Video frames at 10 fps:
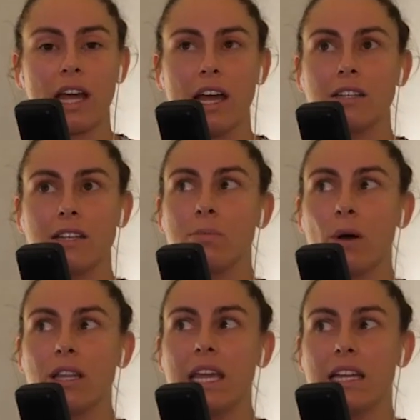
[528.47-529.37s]
And
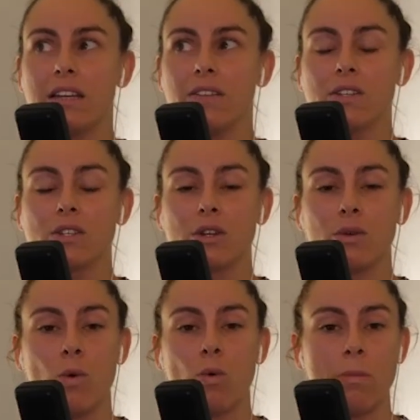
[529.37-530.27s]
by the end of the sort of
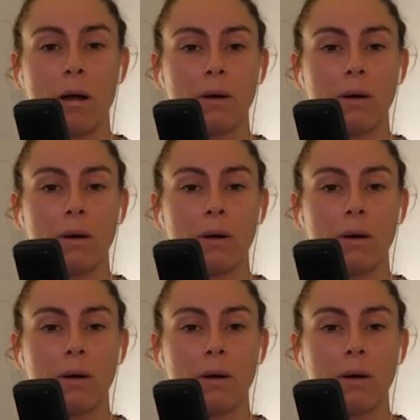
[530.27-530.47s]
warm up,